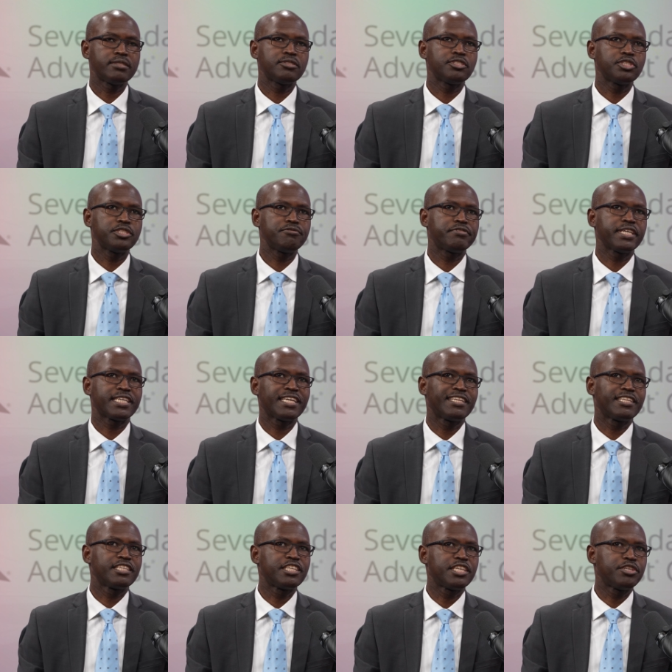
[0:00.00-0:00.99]
don't know if I
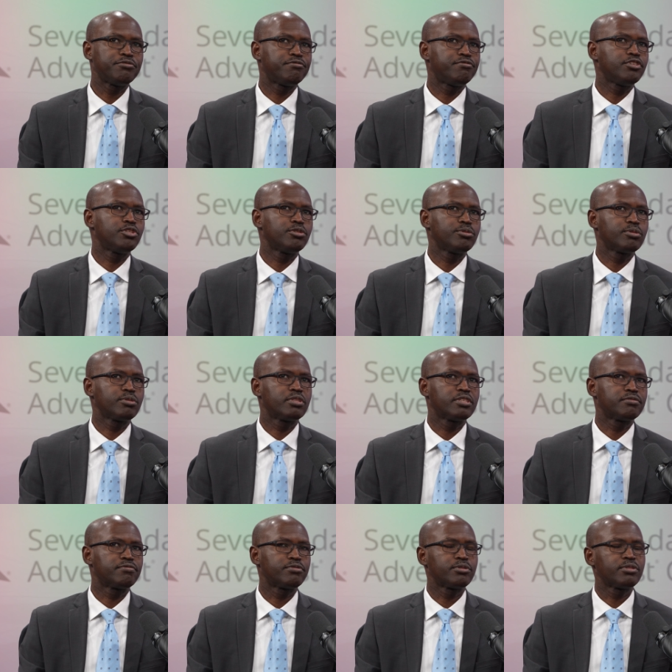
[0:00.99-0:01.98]
can give you
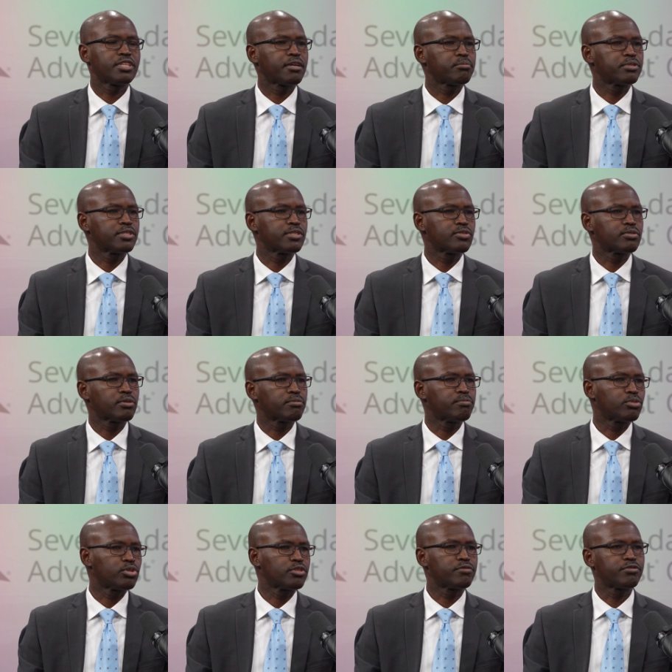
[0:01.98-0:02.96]
the full numbers of
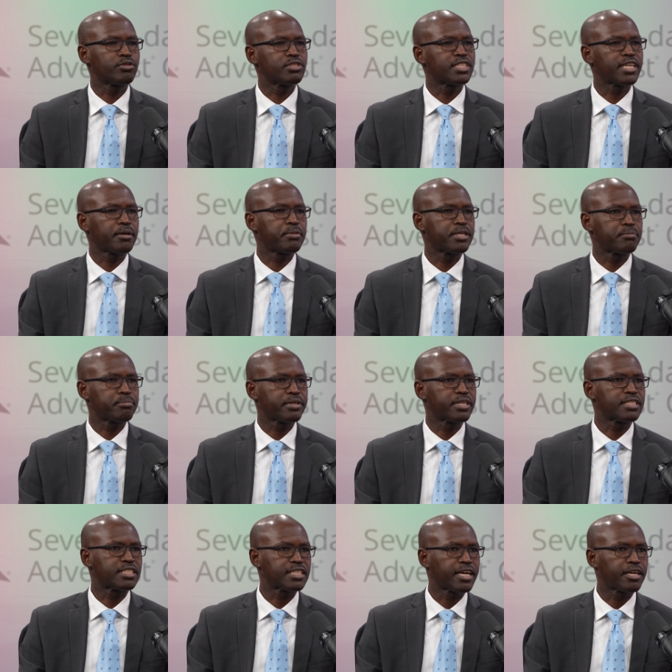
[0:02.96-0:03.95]
both full time and
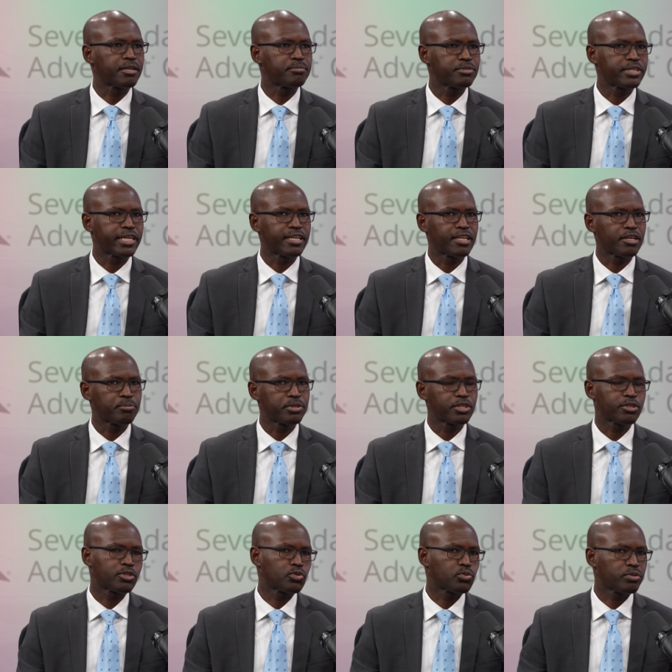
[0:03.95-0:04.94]
part time right now
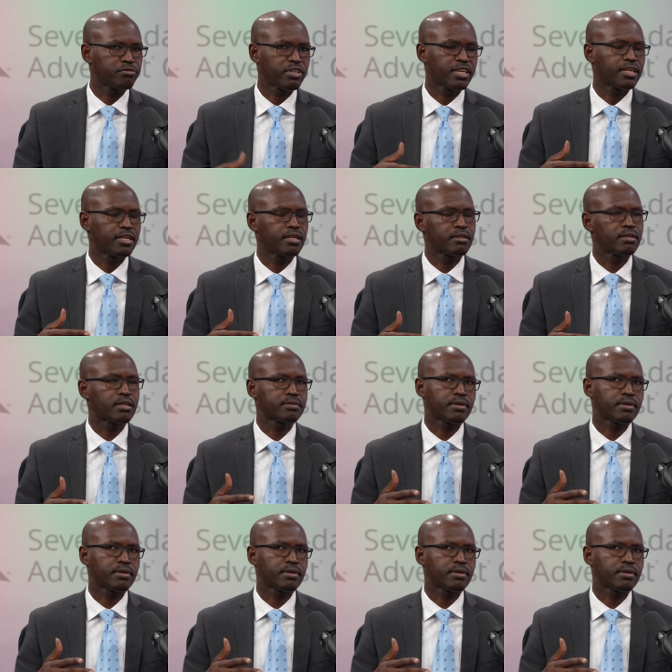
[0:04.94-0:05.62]
because we've had a,